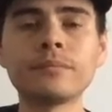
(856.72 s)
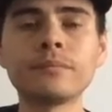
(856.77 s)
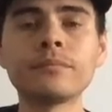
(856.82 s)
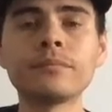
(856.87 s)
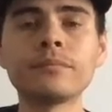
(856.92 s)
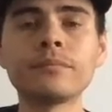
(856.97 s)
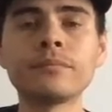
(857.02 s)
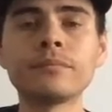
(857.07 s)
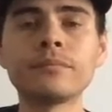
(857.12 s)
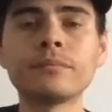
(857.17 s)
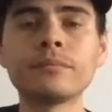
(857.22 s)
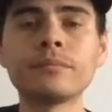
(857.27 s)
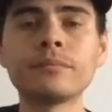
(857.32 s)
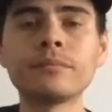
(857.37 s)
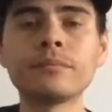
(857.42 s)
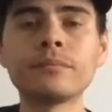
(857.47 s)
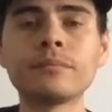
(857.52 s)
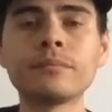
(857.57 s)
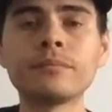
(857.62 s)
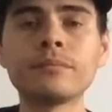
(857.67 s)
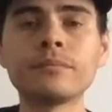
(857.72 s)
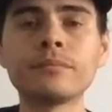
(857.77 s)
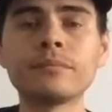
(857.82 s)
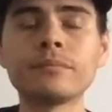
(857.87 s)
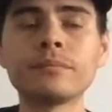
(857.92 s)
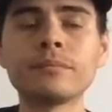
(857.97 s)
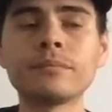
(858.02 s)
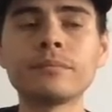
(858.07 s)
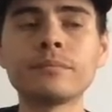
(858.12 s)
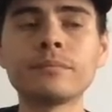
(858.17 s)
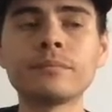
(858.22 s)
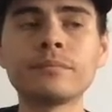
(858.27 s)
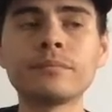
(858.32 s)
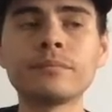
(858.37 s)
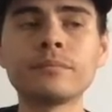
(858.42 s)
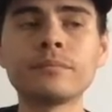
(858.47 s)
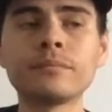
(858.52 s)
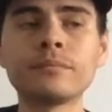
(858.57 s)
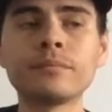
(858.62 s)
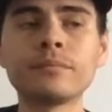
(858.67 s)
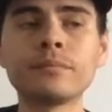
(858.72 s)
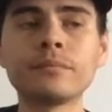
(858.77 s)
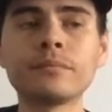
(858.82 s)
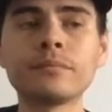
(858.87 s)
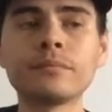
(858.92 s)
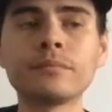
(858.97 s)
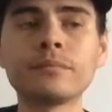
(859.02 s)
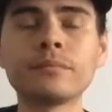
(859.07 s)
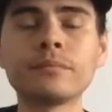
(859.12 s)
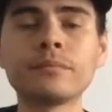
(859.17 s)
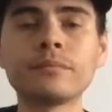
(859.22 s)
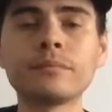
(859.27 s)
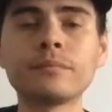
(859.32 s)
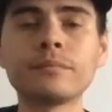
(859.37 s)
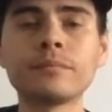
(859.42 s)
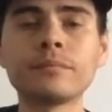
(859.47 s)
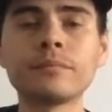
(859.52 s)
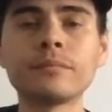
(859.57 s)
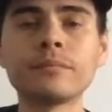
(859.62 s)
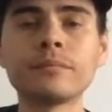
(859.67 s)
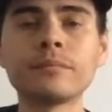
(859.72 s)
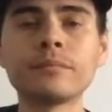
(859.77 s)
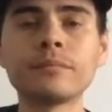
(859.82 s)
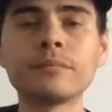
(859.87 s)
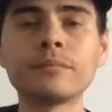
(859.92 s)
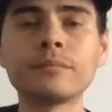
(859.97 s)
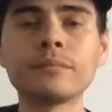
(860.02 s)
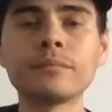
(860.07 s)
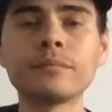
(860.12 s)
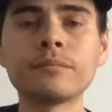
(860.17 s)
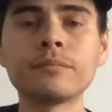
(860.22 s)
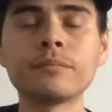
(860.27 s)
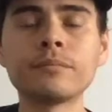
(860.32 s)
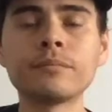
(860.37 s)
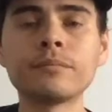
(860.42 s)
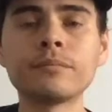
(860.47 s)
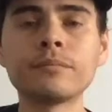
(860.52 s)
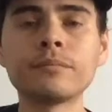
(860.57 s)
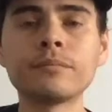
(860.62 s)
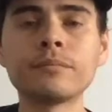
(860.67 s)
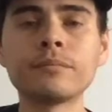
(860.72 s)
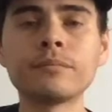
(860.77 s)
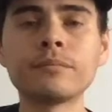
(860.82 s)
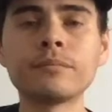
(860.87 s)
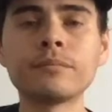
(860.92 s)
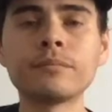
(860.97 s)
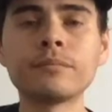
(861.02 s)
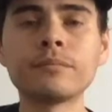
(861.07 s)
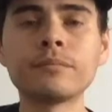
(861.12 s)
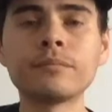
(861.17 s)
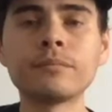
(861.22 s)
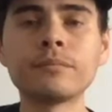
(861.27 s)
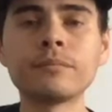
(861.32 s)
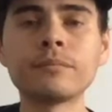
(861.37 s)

(not speaking)